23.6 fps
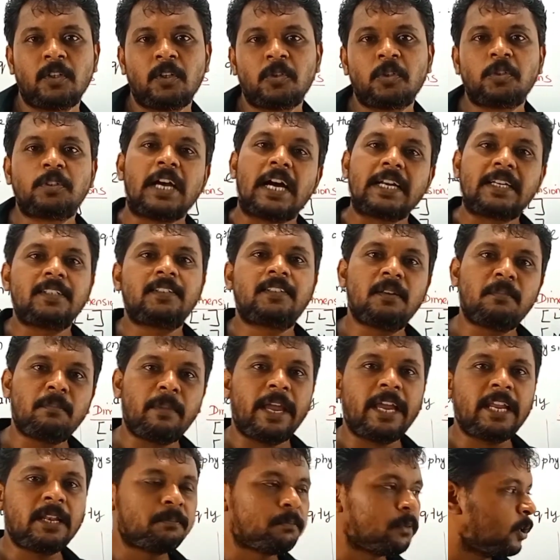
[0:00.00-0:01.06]
So that is the
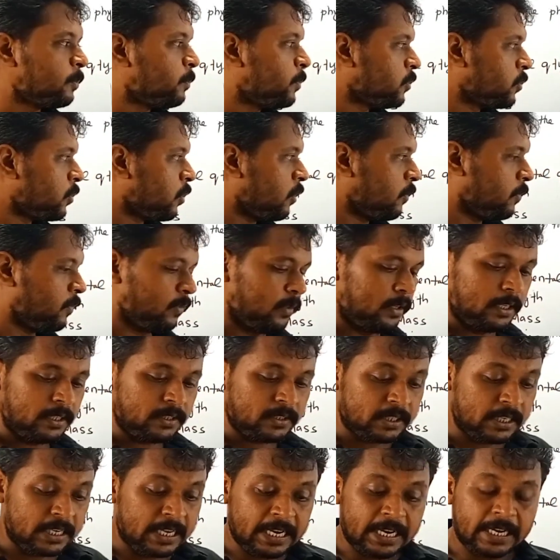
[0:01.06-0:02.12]
main purpose of
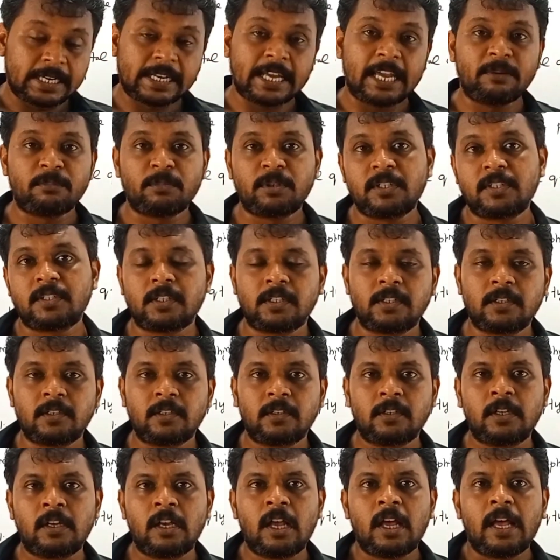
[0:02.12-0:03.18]
this dimension.
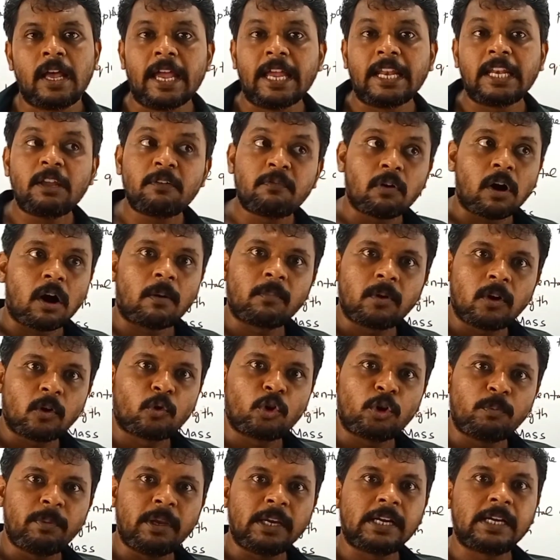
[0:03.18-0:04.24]
Any formula
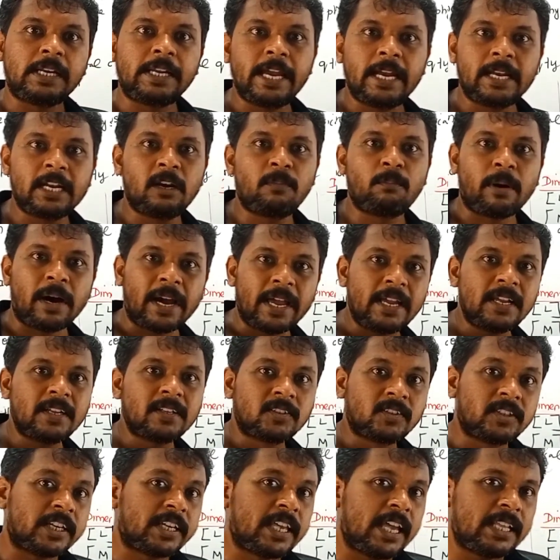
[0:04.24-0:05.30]
could be created by
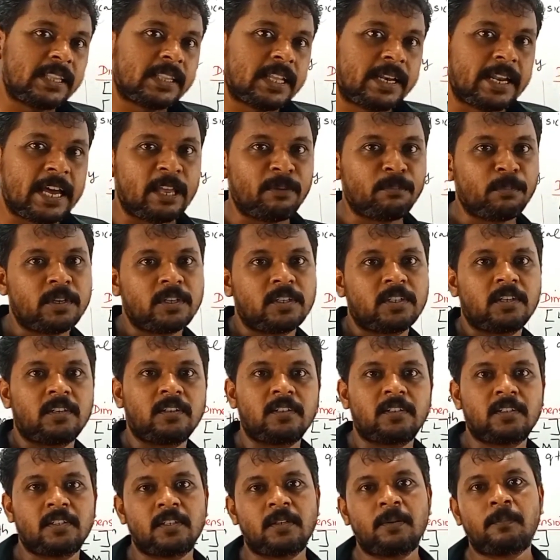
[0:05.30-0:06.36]
checking the
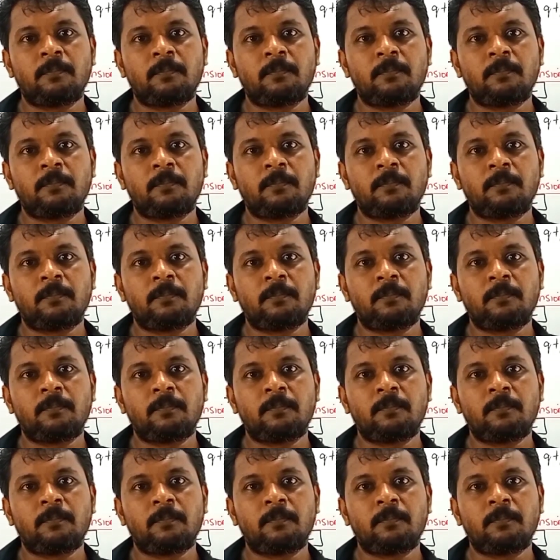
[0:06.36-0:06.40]
dimensions